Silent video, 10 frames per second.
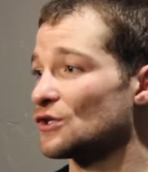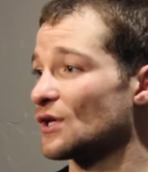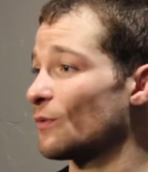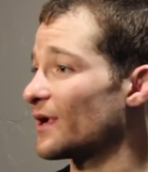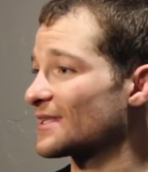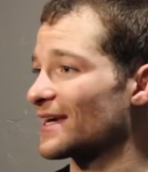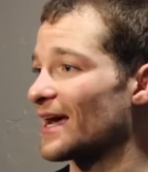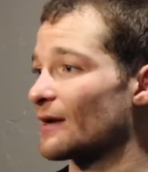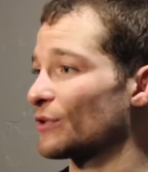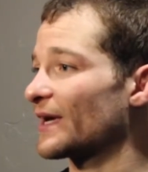So I wanted to
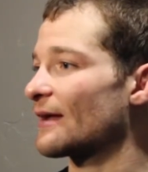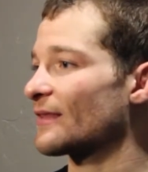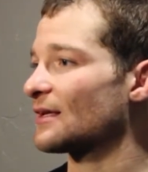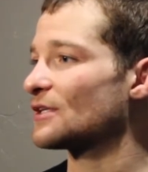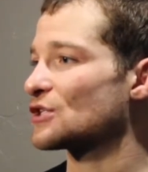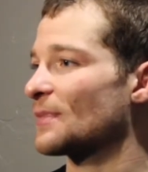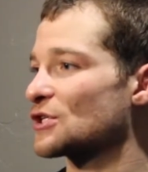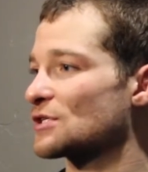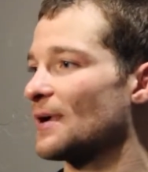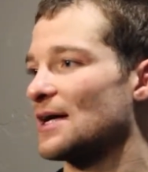kind of break out of the clinch as
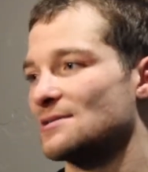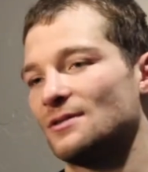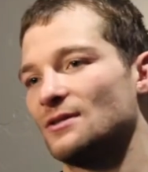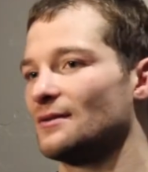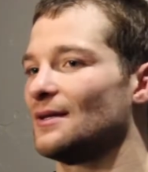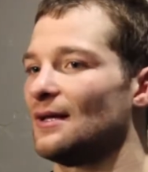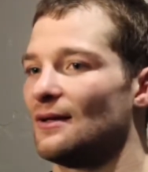much as possible.